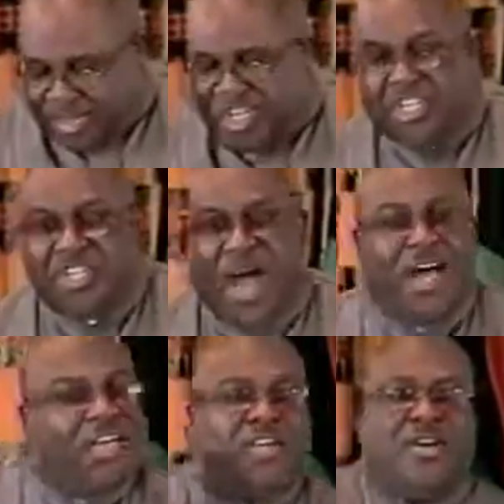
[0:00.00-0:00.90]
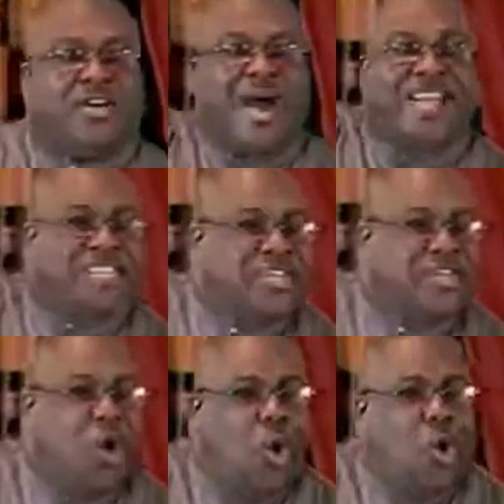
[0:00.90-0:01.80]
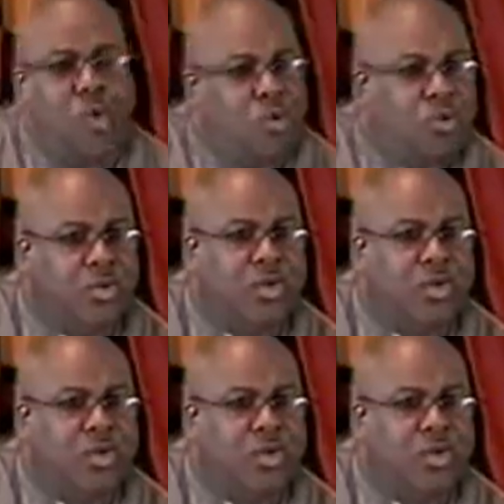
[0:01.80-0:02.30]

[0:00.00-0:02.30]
The shot in the grassy knoll